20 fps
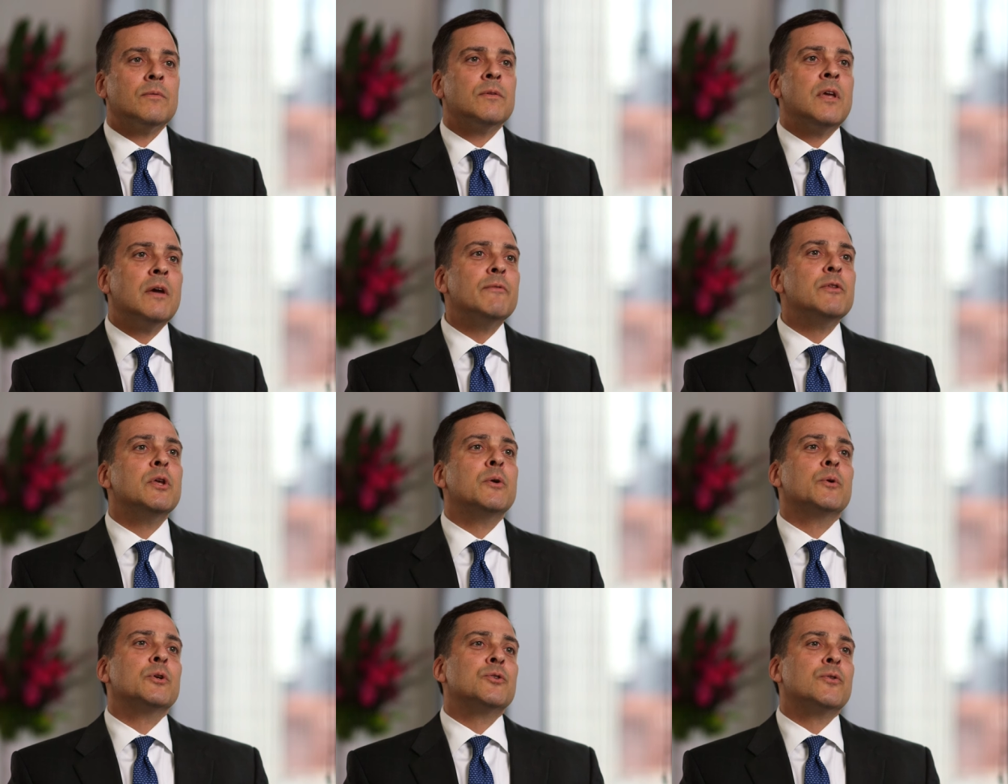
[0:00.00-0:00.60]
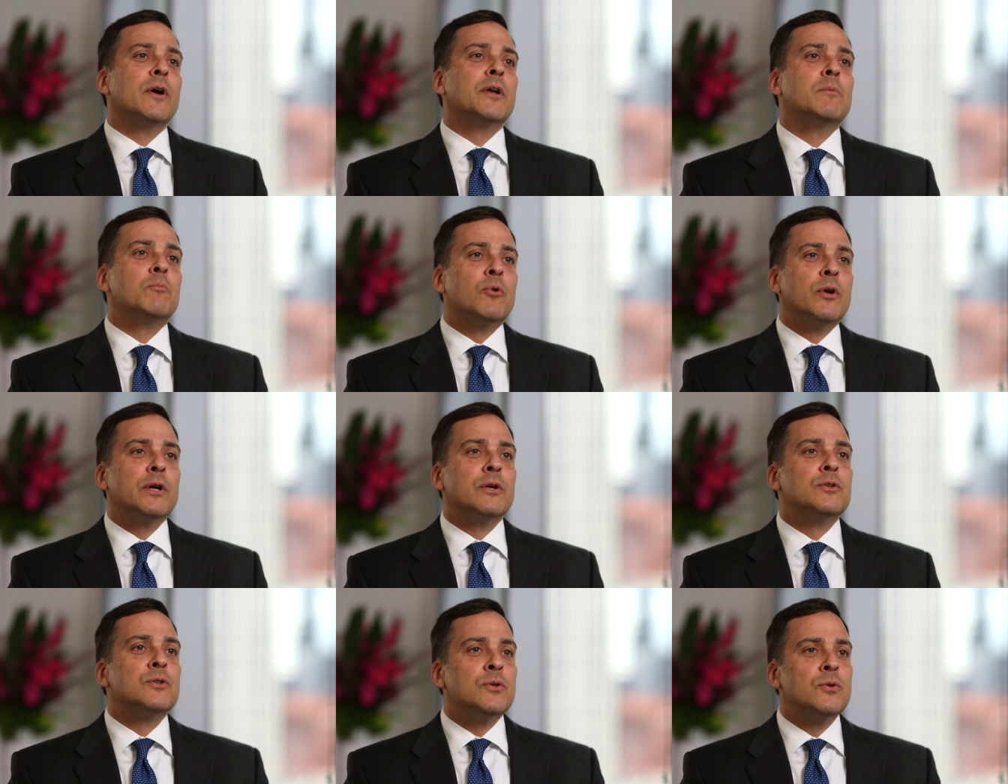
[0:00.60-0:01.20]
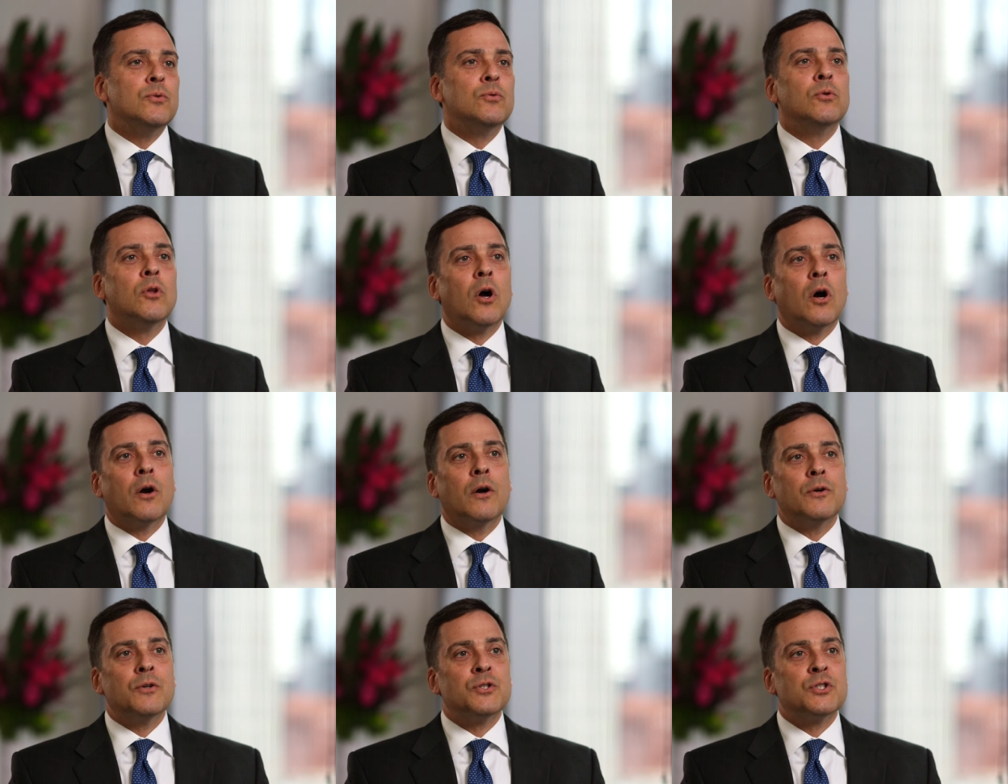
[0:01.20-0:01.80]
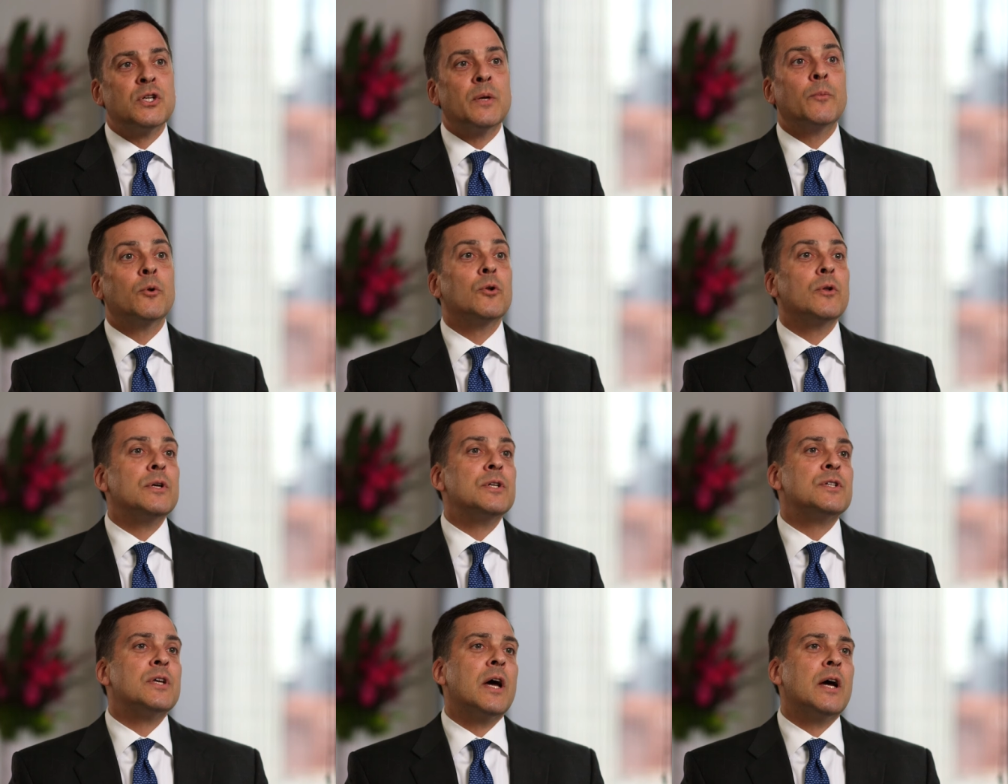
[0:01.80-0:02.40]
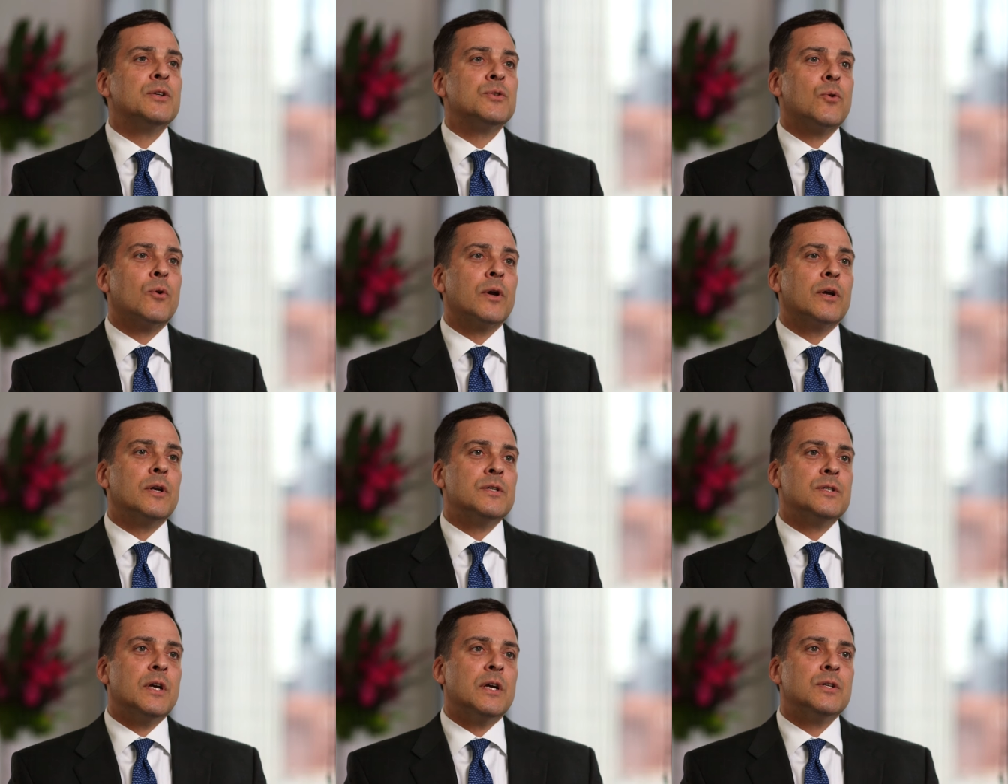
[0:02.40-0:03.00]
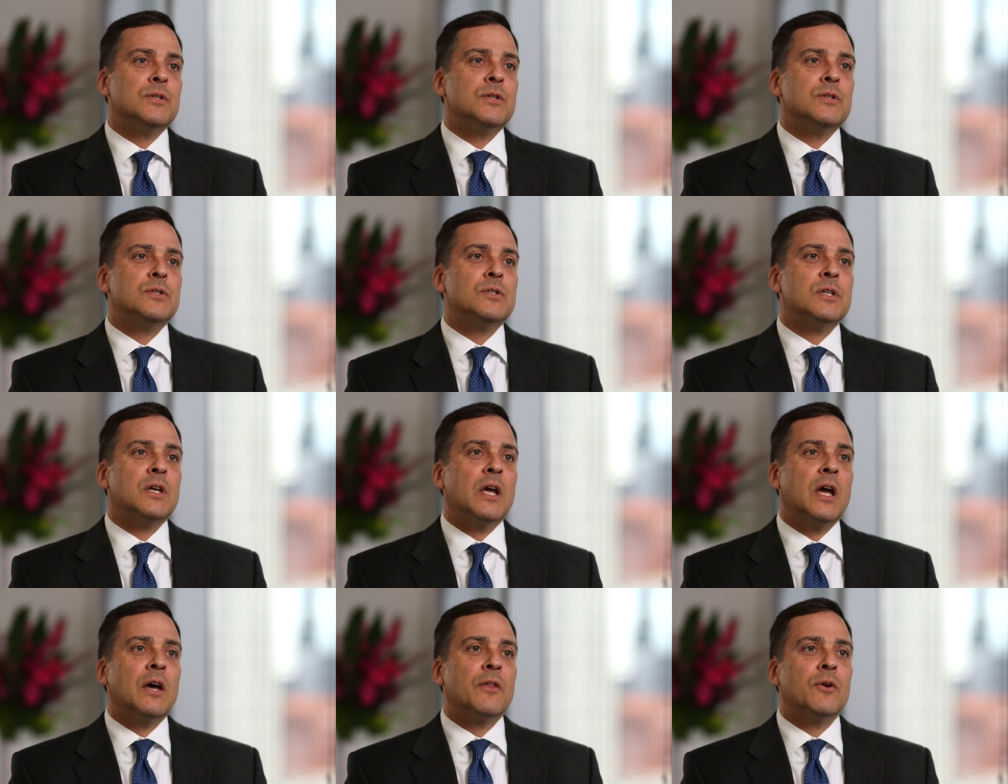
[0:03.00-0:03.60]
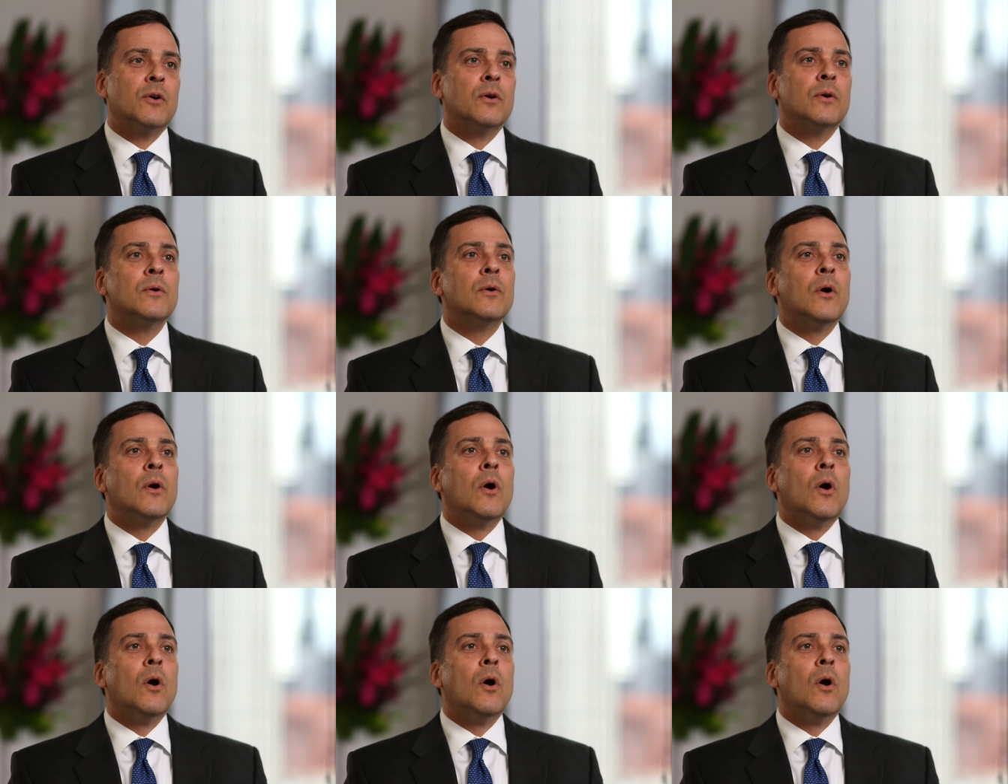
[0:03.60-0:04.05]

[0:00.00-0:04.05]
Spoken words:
Given that you were trying to bring two large, similarly sized organizations together,